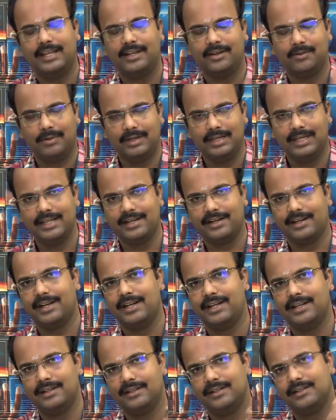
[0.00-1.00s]
like only
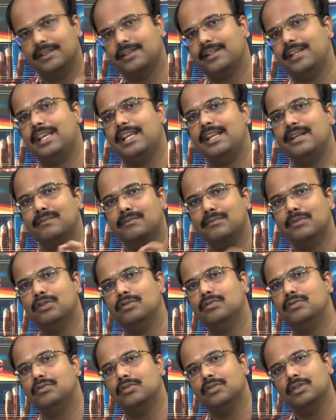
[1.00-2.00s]
red, green,
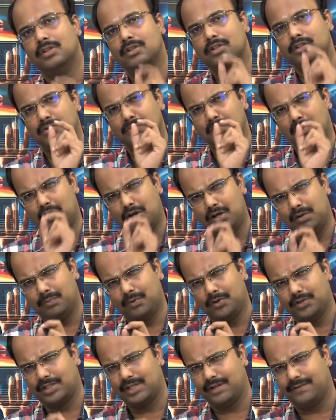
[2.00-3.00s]
blue, small
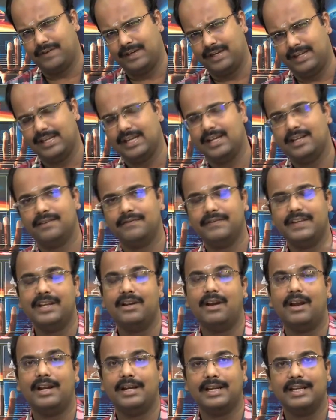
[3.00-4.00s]
portion of an we
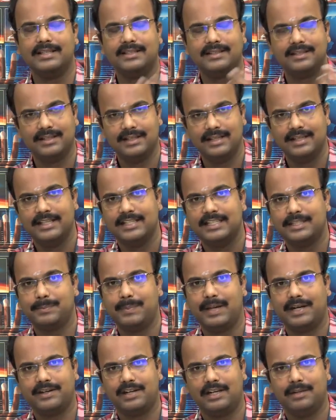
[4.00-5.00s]
call it as
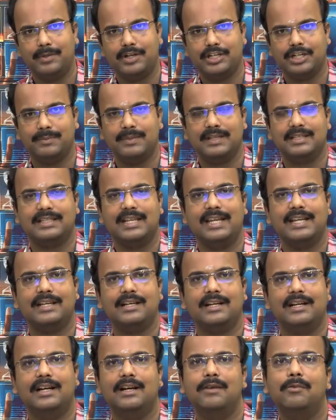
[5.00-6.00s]
spectral measurements
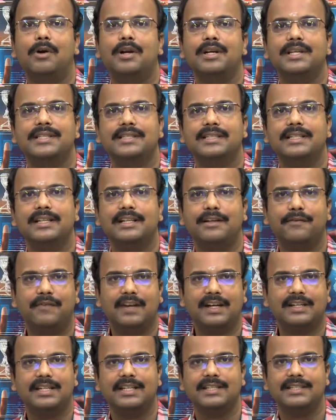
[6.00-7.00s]
like uh, what is the
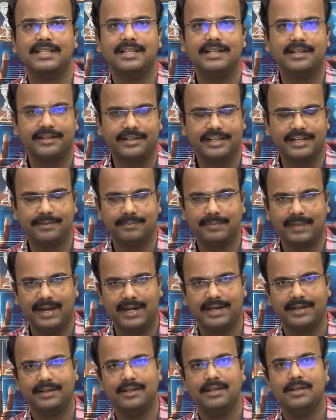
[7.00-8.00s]
reflectance in red
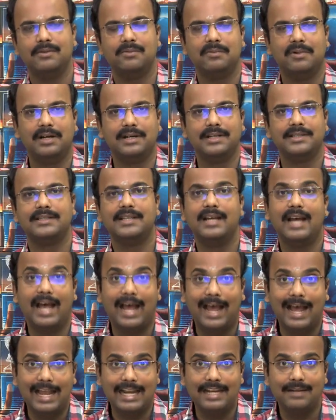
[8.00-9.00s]
band, what is the
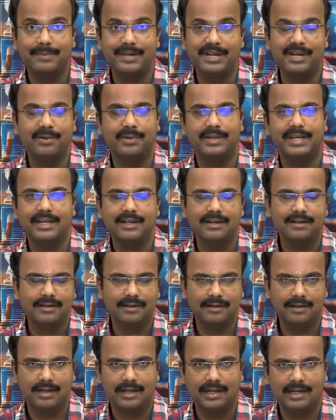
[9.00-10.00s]
albedo in
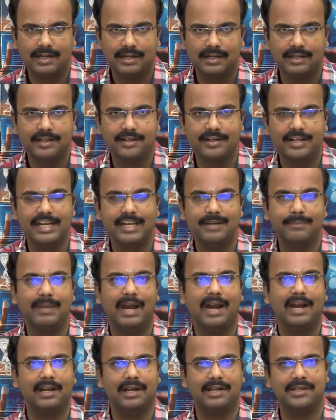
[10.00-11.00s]
uh, green
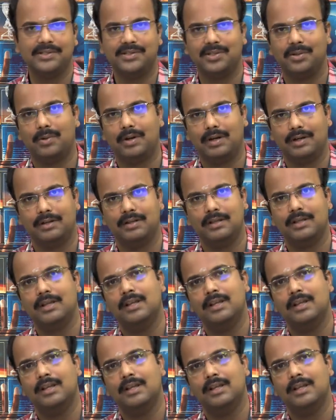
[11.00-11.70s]
band and so on.